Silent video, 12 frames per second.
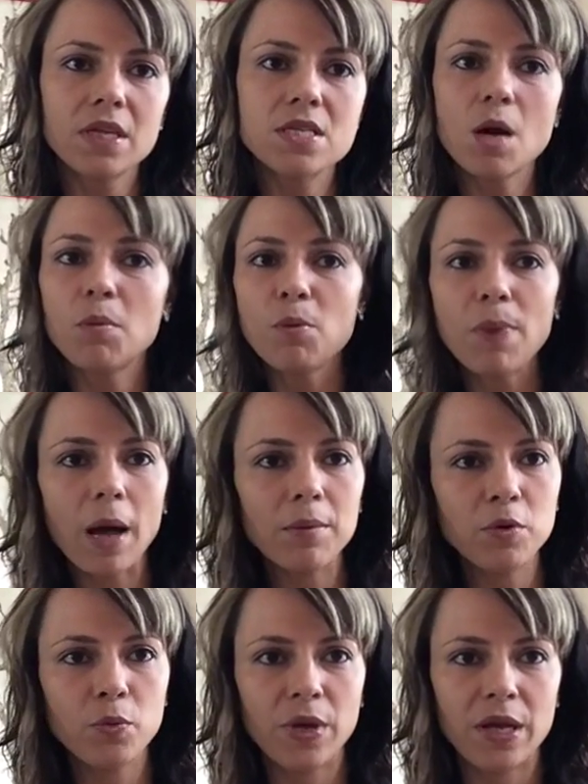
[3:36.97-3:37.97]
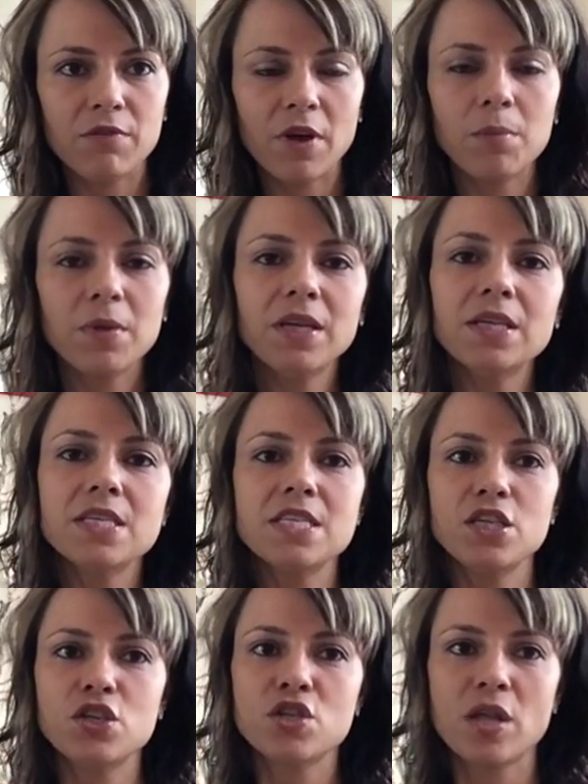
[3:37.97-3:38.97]
double bob and weave, I'm going to
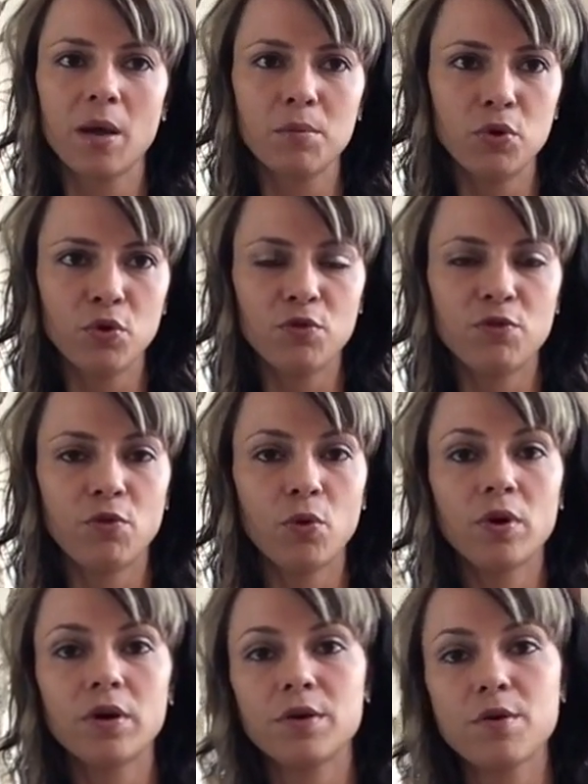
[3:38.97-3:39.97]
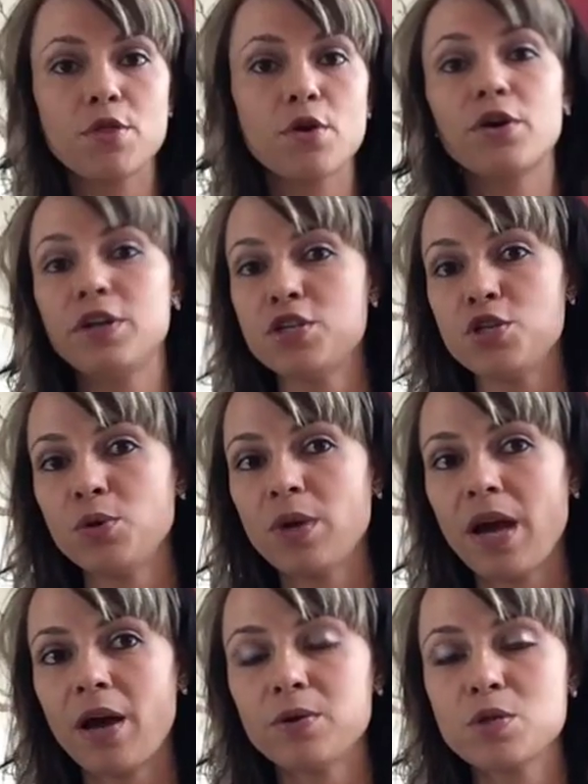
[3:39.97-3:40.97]
teach that move for 32
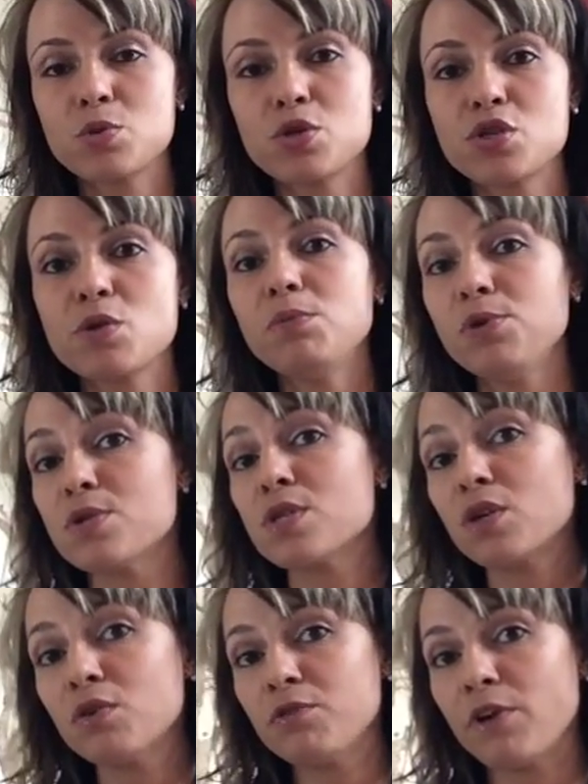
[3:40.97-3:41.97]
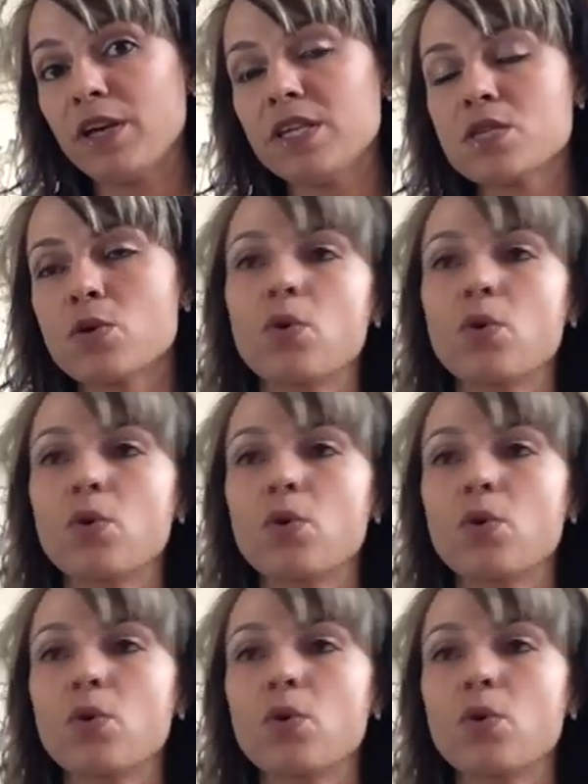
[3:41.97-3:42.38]
counts, which is a musical phrase.